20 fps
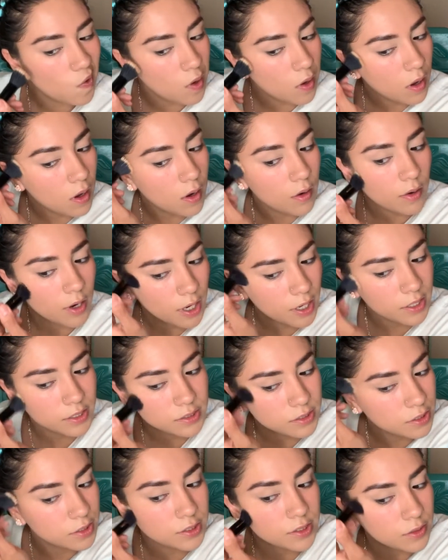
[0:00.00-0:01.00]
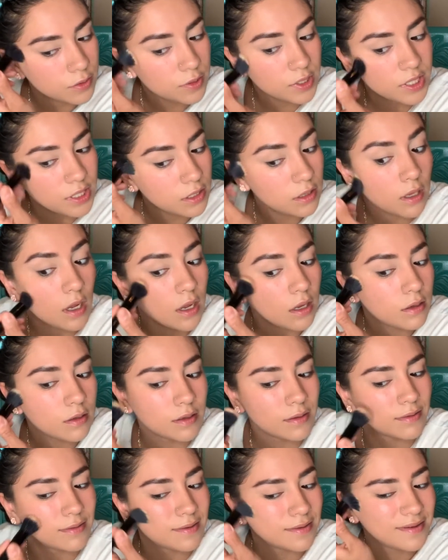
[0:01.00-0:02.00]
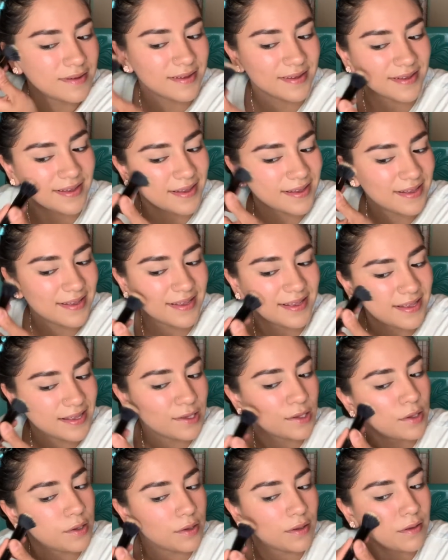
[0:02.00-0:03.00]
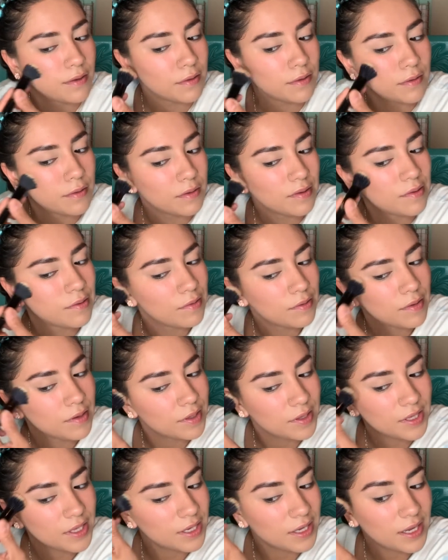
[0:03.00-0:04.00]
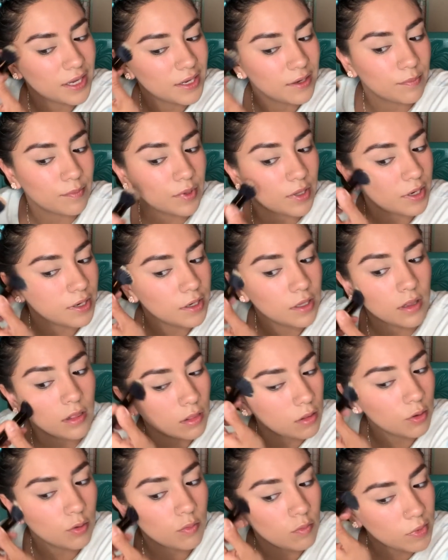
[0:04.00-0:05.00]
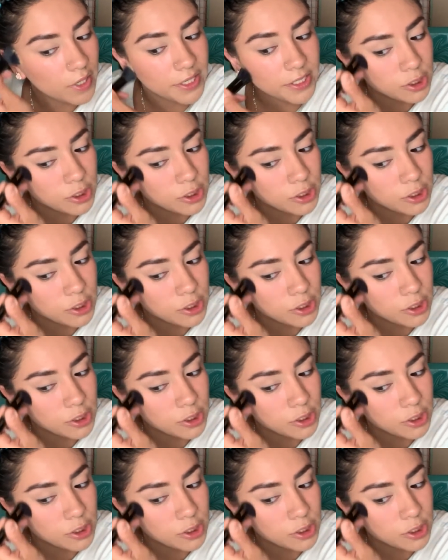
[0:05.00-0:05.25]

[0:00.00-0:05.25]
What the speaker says: Alright, so you don't need a lot. I think I applied a little much.